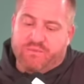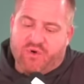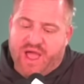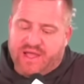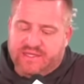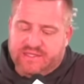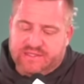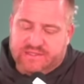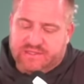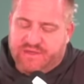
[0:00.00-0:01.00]

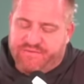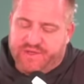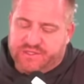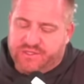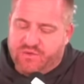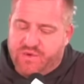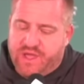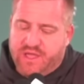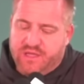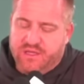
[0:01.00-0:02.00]
practice, if it's the
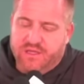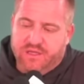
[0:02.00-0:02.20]
way